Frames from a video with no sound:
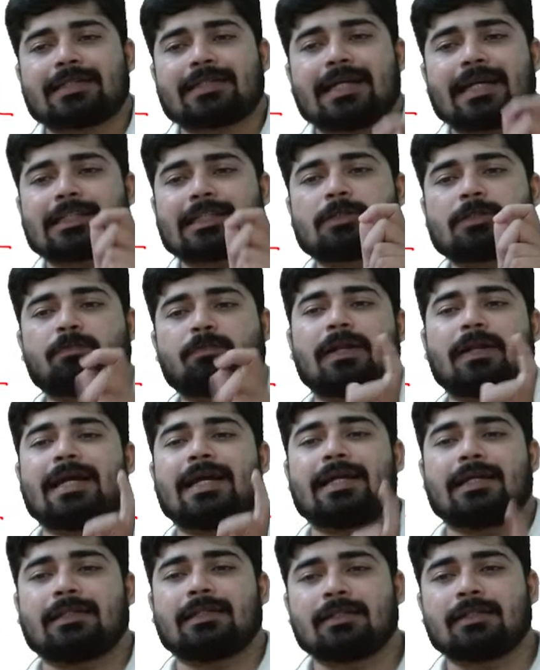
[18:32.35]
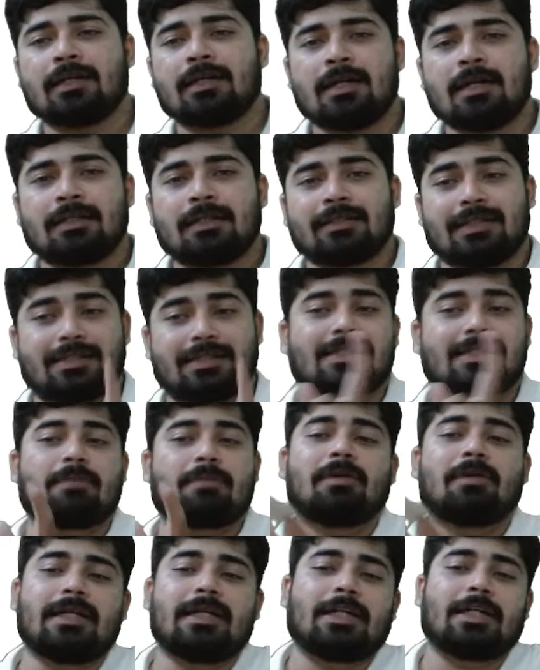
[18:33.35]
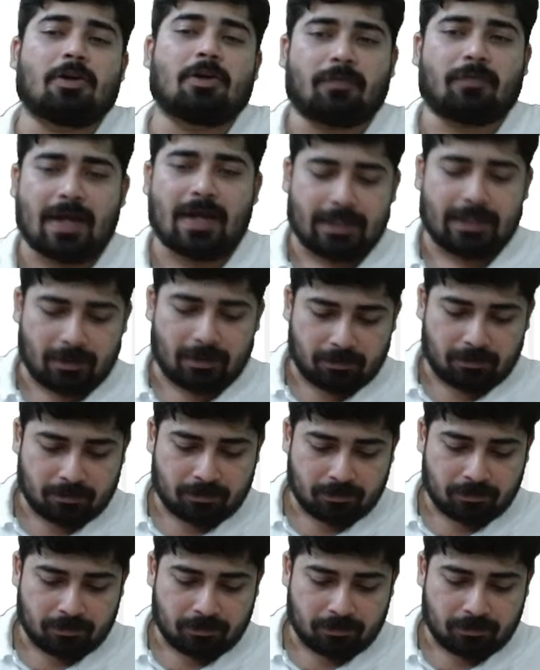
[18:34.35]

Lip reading: explained the stability of atom.